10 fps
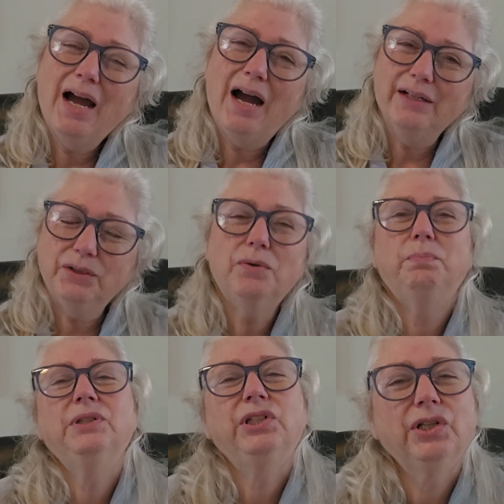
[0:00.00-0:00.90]
I don't
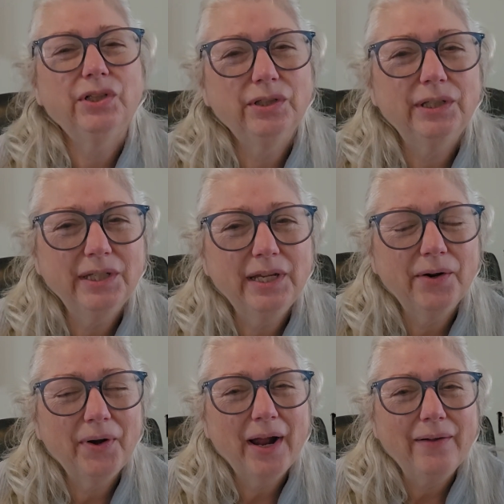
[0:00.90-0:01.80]
particularly
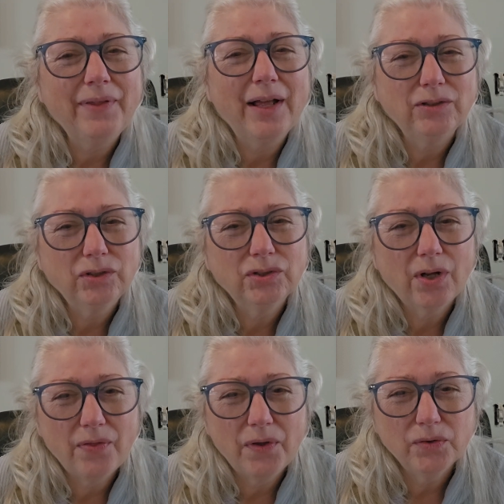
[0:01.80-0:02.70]
care how that looks
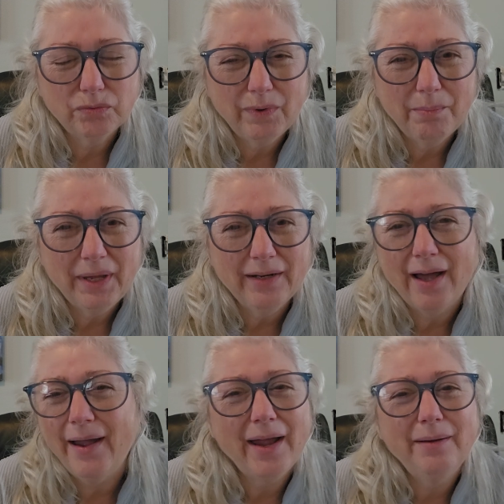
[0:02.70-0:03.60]
on those women.
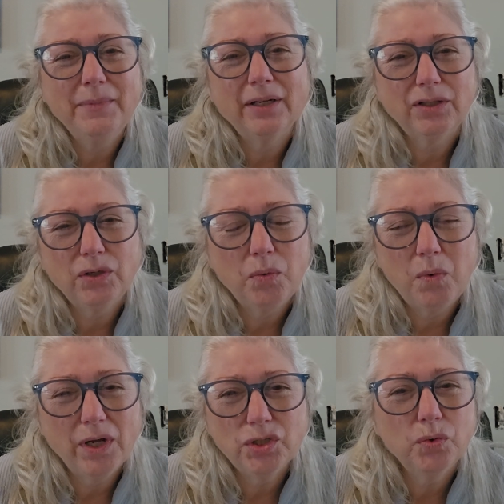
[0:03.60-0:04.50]
I'm not going to
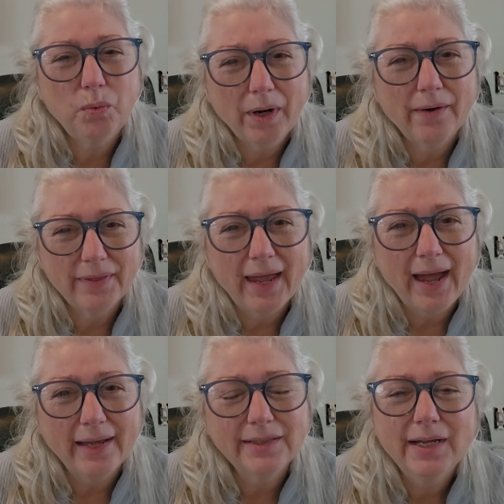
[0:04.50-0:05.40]
want to wear
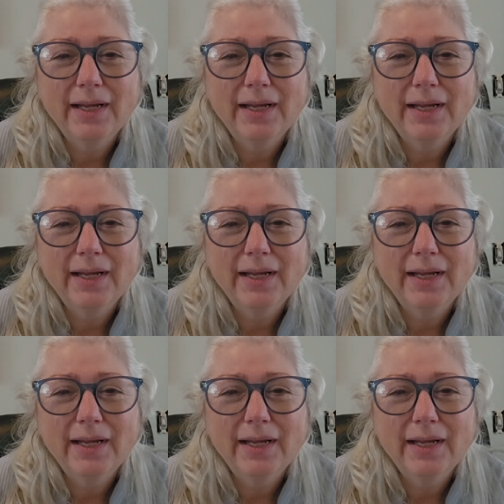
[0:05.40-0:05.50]
that.